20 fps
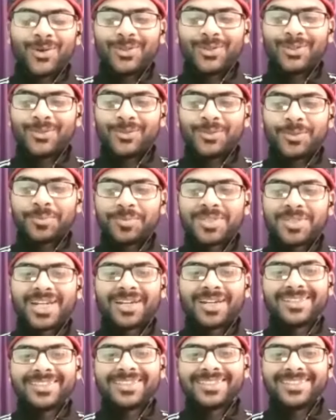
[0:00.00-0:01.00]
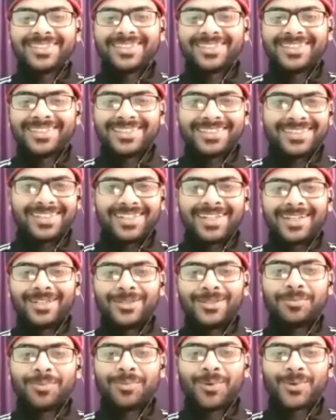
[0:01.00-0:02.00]
your YouTube channel? Are
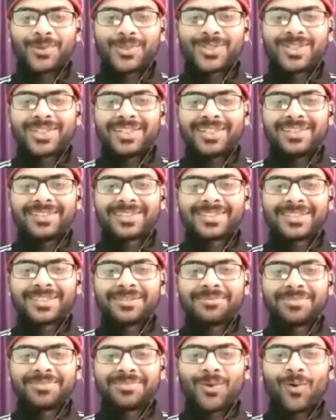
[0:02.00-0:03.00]
you posting some